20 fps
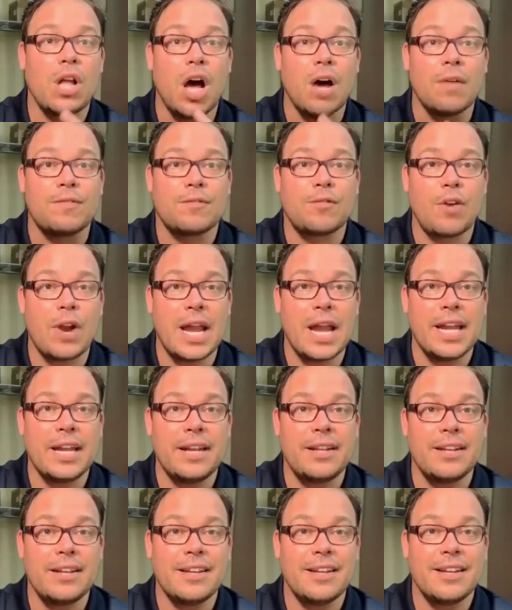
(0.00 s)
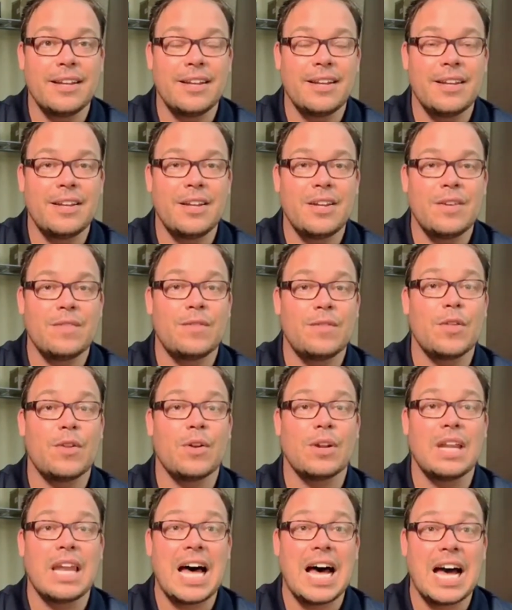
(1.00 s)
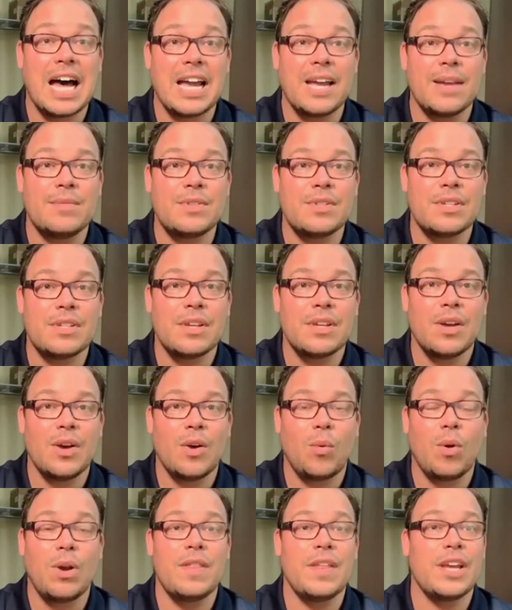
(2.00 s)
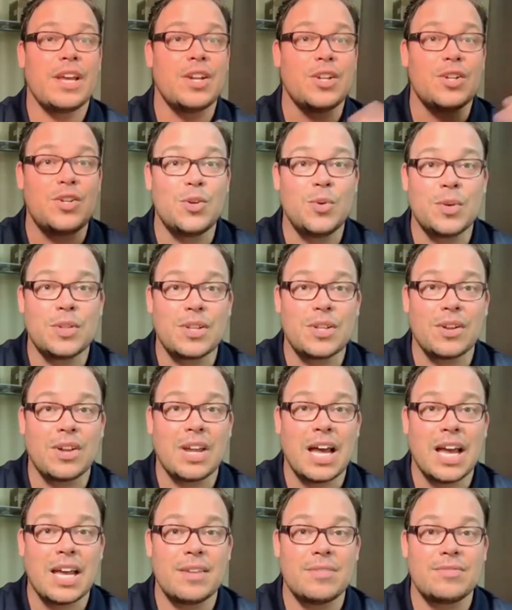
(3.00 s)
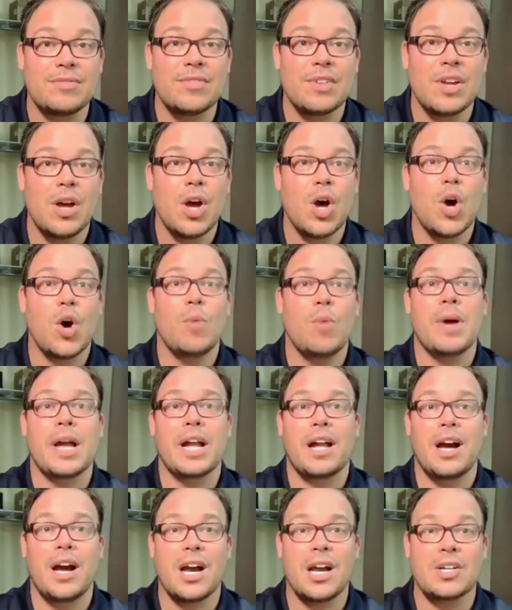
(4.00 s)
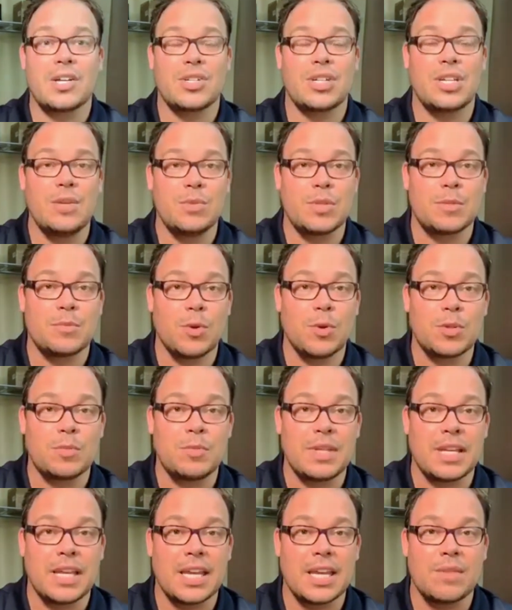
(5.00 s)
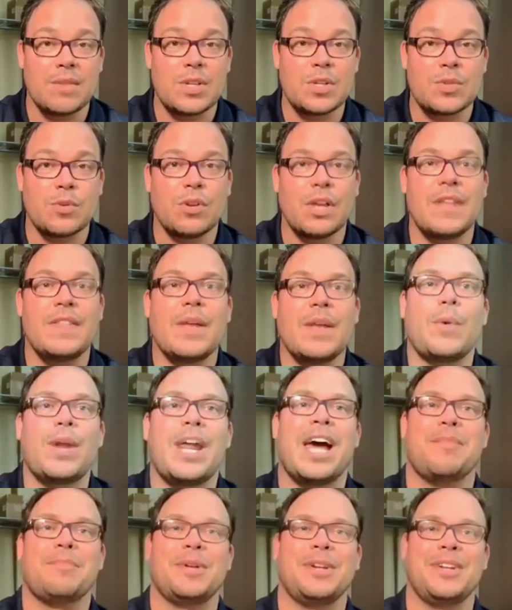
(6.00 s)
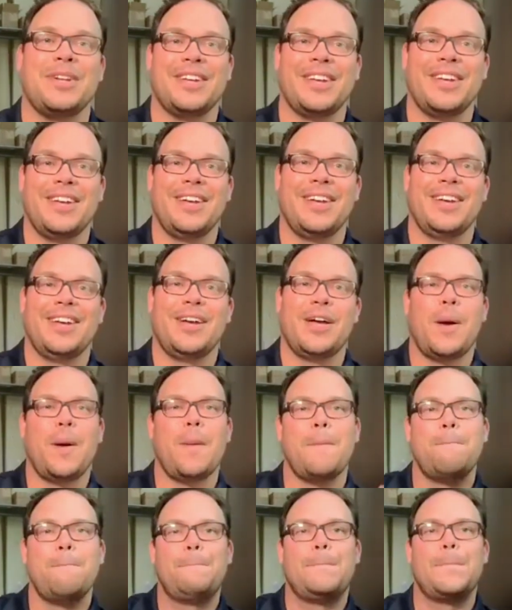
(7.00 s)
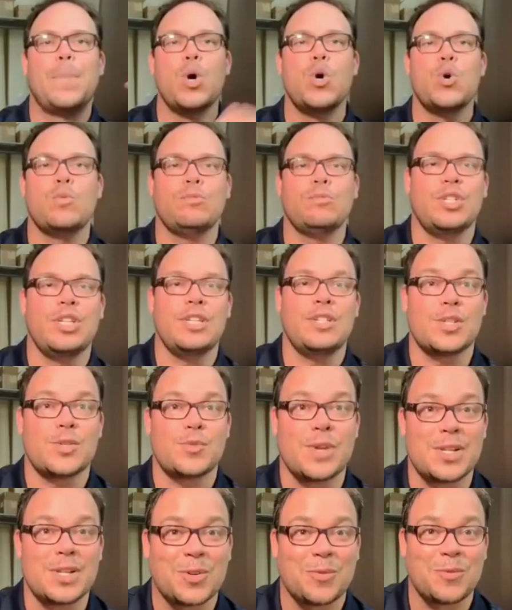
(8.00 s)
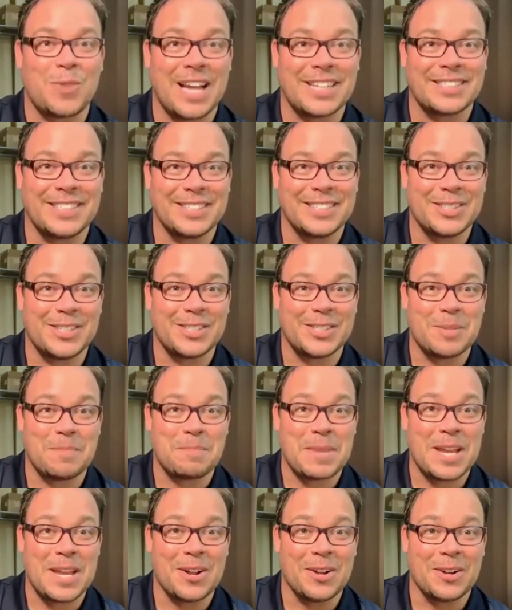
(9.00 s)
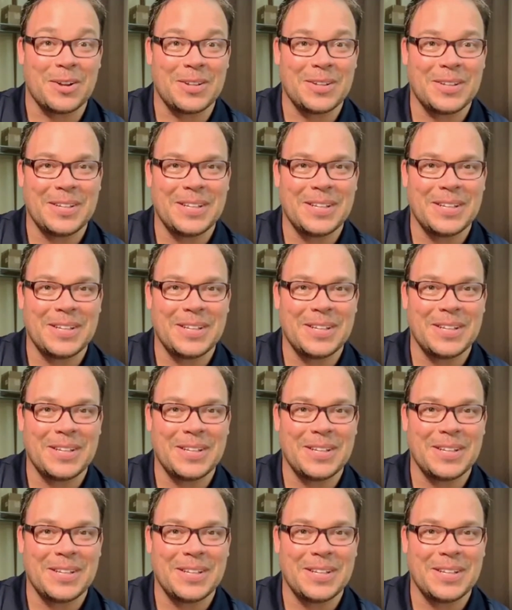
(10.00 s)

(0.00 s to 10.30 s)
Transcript: afraid for their lives. What are they going to do with their life? Oh my gosh, he was supposed to be the king of Israel. And then what happened? Boom, Jesus resurrected and just appeared.